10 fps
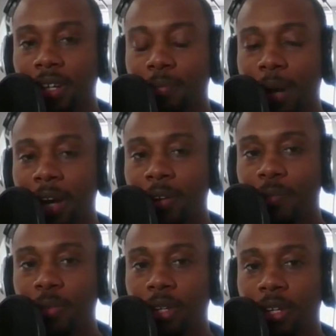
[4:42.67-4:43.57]
about
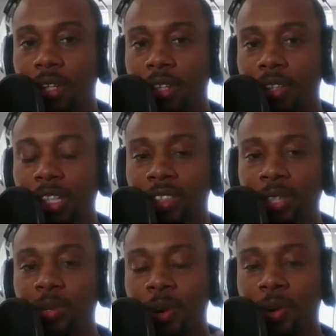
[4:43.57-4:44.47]
the
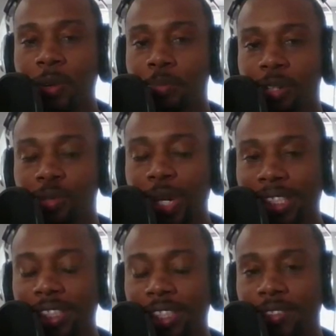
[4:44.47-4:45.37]
so-called
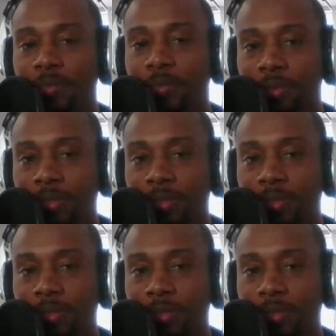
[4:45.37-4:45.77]
progressives.